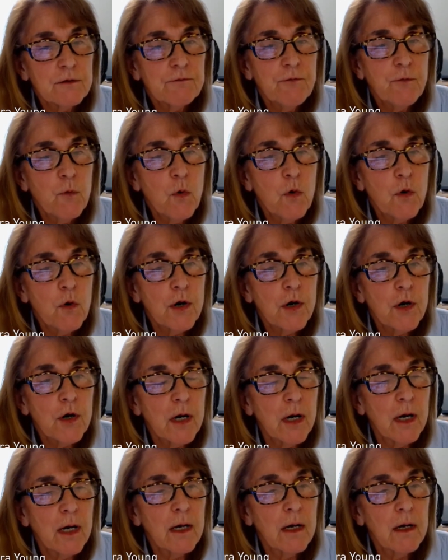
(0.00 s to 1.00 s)
for
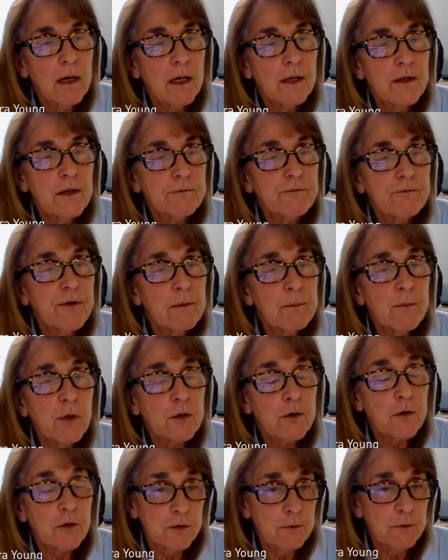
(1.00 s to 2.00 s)
a farm
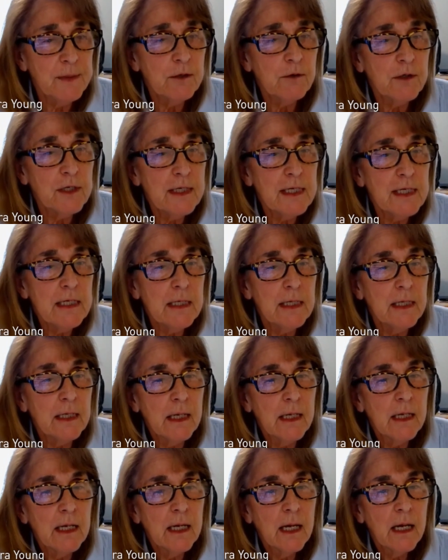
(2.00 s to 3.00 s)
worker community,
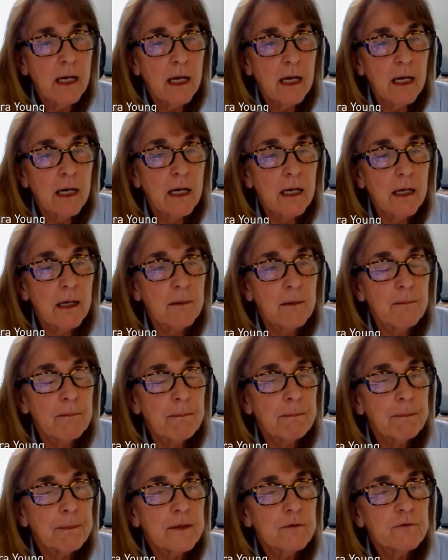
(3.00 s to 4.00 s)

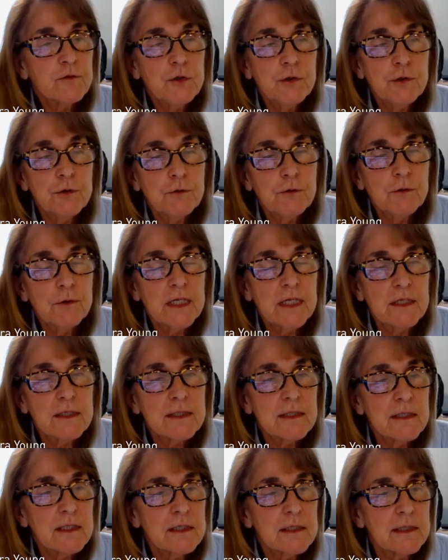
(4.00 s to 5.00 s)
to
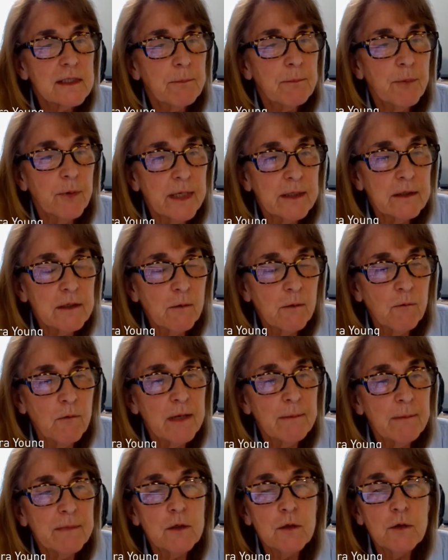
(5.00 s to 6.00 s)
insist that pregnant
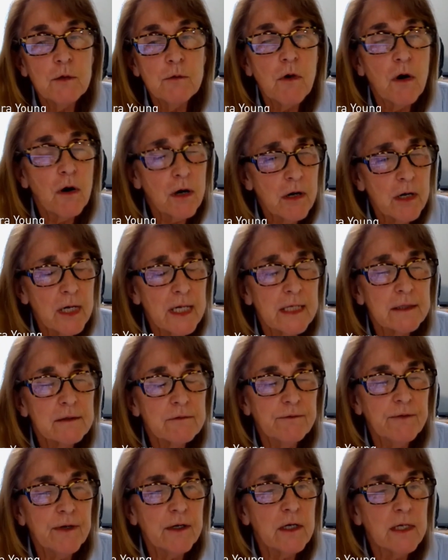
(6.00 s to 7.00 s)
women who are at
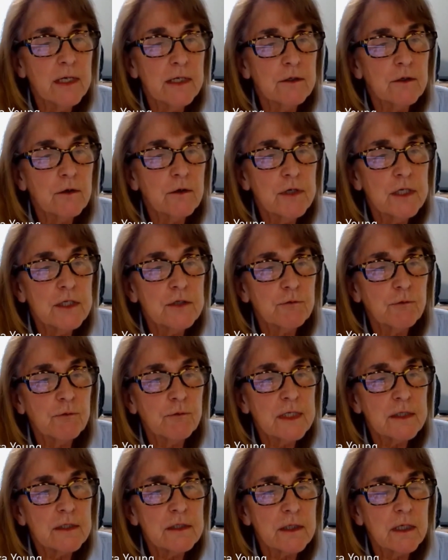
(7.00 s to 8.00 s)
very increased
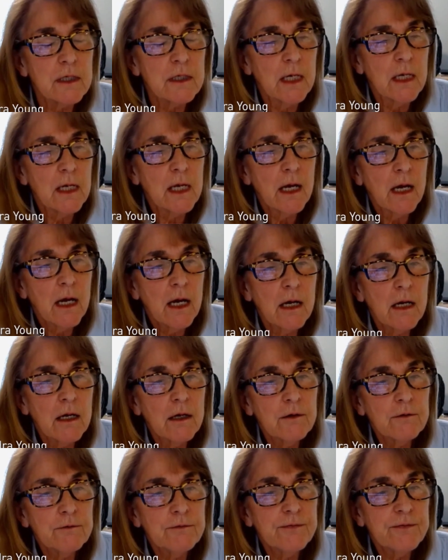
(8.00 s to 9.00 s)
risk
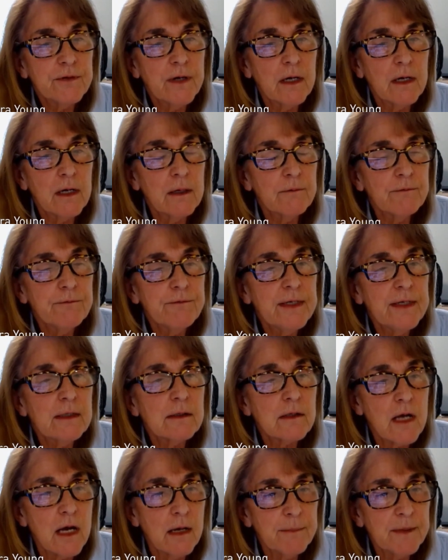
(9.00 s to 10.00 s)
of fetal
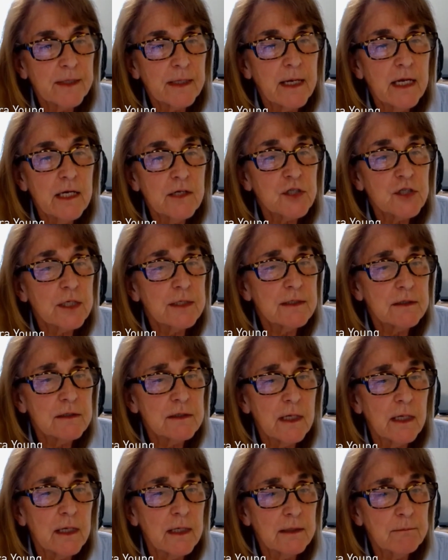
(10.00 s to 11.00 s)
complications,
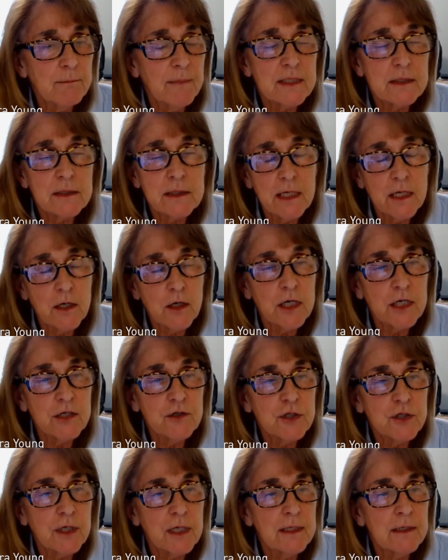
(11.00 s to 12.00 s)

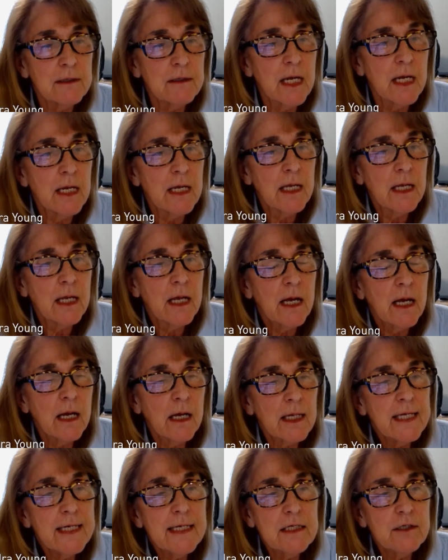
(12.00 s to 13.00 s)
miscarriage, and a
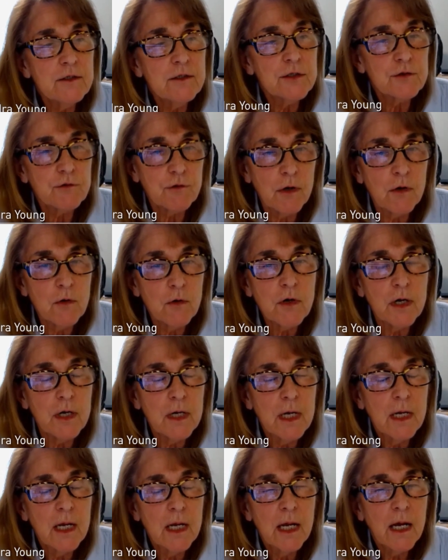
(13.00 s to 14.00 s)
heat stroke
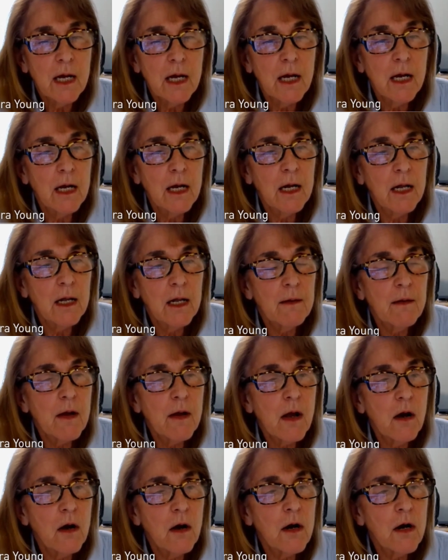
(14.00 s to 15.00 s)

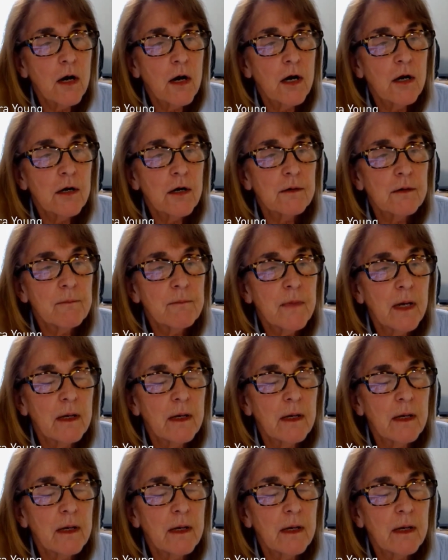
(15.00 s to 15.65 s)
are